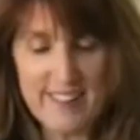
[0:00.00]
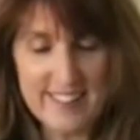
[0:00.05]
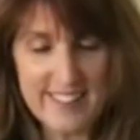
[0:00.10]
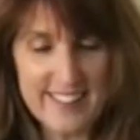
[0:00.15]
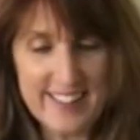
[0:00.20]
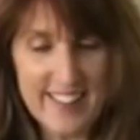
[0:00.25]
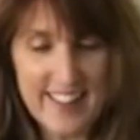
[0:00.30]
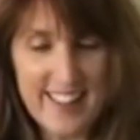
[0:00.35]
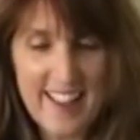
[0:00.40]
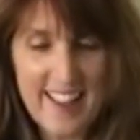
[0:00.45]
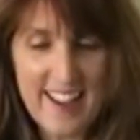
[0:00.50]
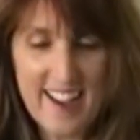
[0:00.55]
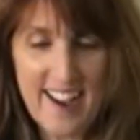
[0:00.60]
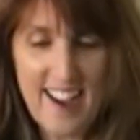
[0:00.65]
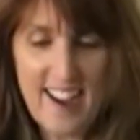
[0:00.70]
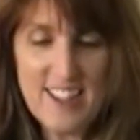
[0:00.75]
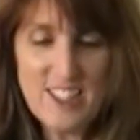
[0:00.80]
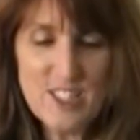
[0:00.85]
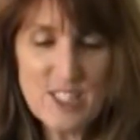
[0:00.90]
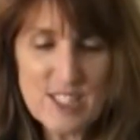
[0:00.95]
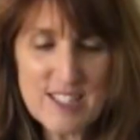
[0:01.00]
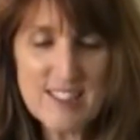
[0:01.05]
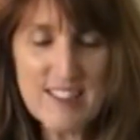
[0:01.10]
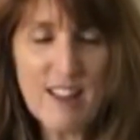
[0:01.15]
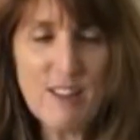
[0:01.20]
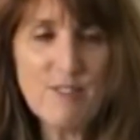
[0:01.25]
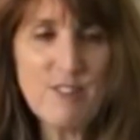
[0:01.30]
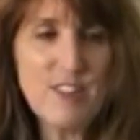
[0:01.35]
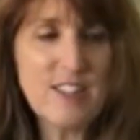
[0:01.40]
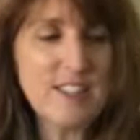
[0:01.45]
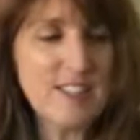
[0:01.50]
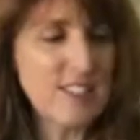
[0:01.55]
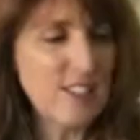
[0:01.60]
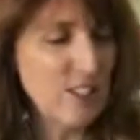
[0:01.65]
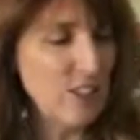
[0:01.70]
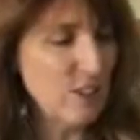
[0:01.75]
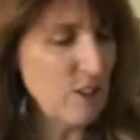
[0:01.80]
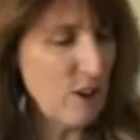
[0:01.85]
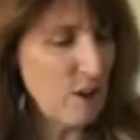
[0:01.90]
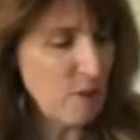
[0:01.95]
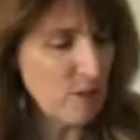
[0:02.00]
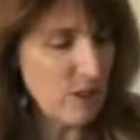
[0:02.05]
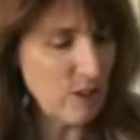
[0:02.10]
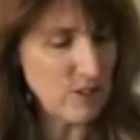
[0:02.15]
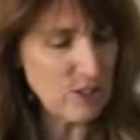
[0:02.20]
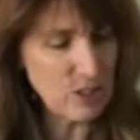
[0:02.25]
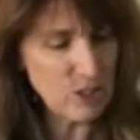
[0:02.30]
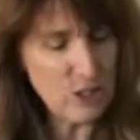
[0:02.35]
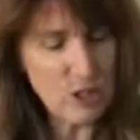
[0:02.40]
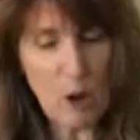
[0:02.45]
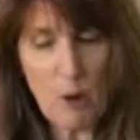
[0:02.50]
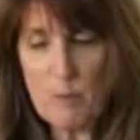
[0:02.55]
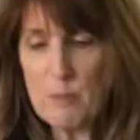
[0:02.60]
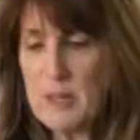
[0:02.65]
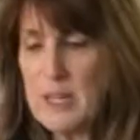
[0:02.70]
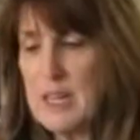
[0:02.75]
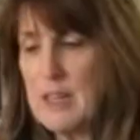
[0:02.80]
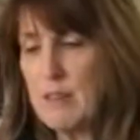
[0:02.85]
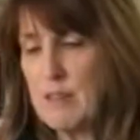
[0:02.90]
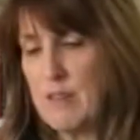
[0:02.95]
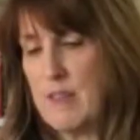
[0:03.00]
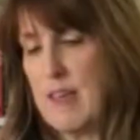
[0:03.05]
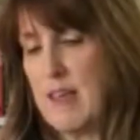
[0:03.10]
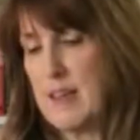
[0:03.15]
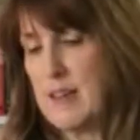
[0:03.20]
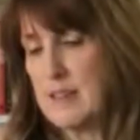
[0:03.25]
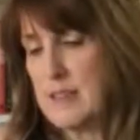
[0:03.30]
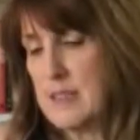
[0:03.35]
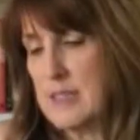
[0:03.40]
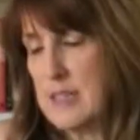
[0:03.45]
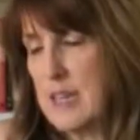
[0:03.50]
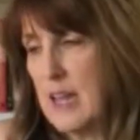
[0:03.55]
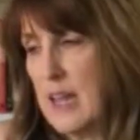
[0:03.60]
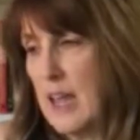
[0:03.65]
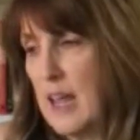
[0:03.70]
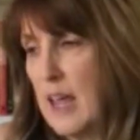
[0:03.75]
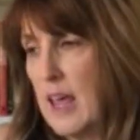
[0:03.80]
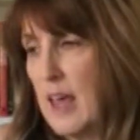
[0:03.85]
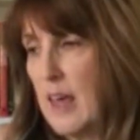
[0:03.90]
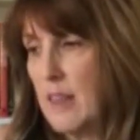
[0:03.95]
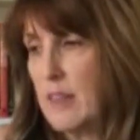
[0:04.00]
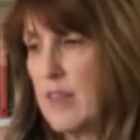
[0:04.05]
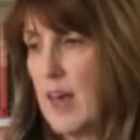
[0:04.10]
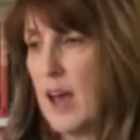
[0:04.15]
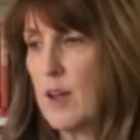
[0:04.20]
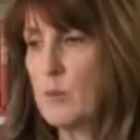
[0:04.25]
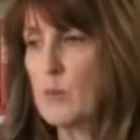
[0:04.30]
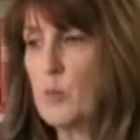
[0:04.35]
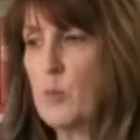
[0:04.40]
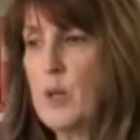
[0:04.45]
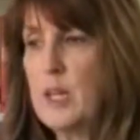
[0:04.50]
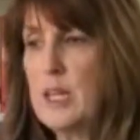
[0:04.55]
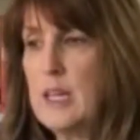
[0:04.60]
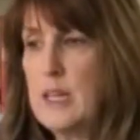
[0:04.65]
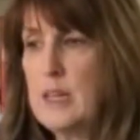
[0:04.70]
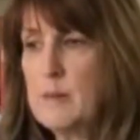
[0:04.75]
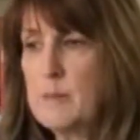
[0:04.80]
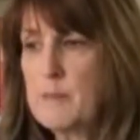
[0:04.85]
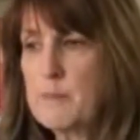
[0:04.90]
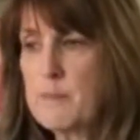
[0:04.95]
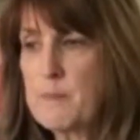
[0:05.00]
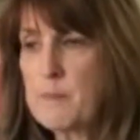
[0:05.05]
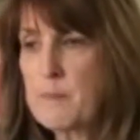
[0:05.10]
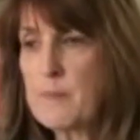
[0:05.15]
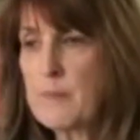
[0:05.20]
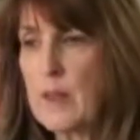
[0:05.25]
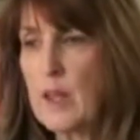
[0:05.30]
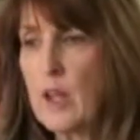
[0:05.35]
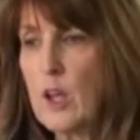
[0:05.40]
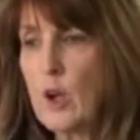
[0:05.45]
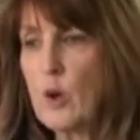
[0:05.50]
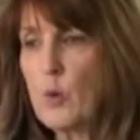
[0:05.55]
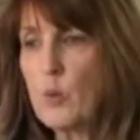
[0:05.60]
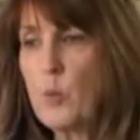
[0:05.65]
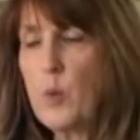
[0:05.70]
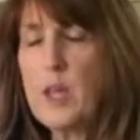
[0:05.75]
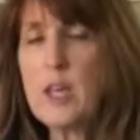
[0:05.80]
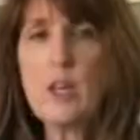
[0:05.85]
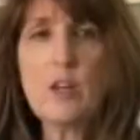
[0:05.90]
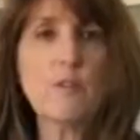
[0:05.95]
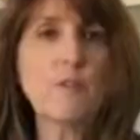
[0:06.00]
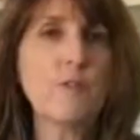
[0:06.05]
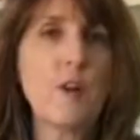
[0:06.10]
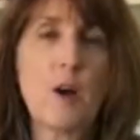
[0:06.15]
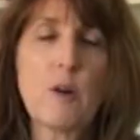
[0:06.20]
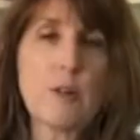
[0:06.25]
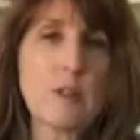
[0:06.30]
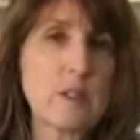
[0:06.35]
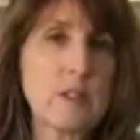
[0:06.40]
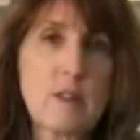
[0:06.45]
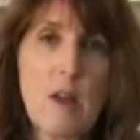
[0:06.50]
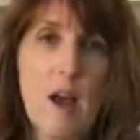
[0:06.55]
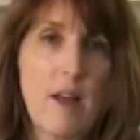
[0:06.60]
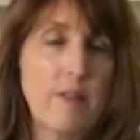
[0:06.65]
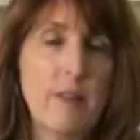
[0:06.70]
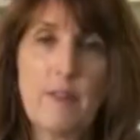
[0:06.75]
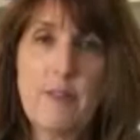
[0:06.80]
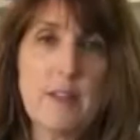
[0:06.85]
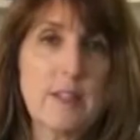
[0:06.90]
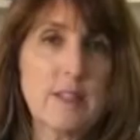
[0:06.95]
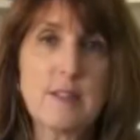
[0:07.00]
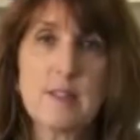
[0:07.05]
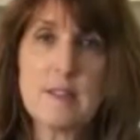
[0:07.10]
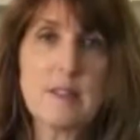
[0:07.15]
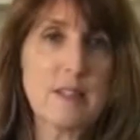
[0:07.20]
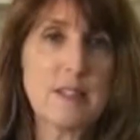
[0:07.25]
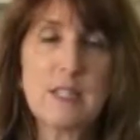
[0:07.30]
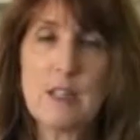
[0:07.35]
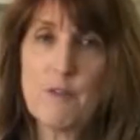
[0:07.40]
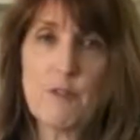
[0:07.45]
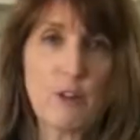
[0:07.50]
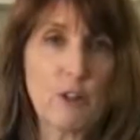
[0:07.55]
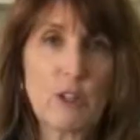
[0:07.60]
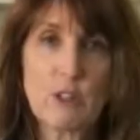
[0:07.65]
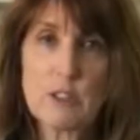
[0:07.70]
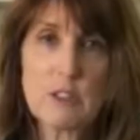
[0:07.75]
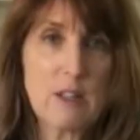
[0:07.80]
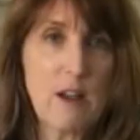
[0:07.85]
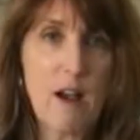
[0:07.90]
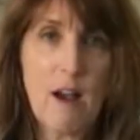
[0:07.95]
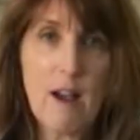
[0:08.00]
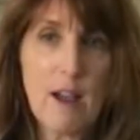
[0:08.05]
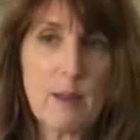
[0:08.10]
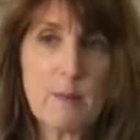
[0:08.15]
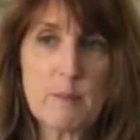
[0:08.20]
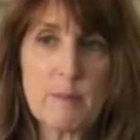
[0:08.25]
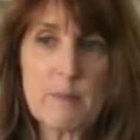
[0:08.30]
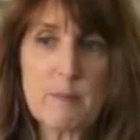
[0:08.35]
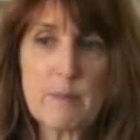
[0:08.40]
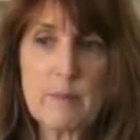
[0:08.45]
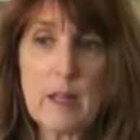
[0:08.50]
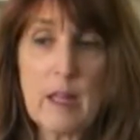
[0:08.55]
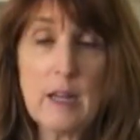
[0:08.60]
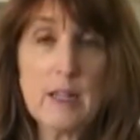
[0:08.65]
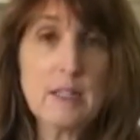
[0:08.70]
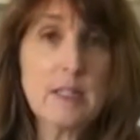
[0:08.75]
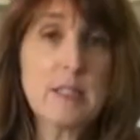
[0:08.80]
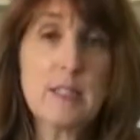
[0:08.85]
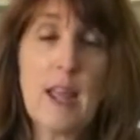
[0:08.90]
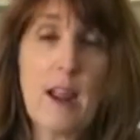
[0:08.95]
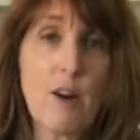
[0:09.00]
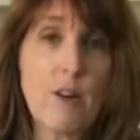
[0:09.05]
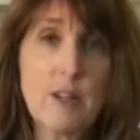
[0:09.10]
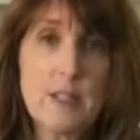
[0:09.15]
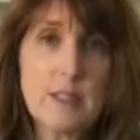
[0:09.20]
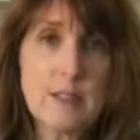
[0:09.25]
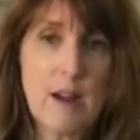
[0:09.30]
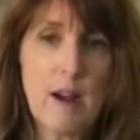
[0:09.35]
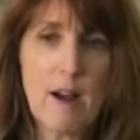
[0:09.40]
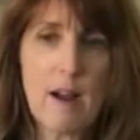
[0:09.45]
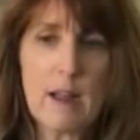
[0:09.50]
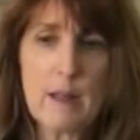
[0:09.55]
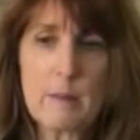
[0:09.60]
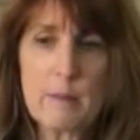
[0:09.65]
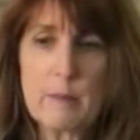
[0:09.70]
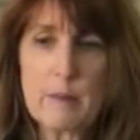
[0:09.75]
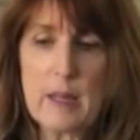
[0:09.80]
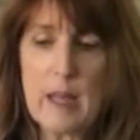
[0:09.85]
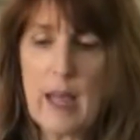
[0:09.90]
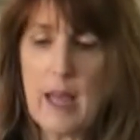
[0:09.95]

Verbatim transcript: And I just love this, and you know, there's so many things that we we could focus on that this is a difficult time and a scary time.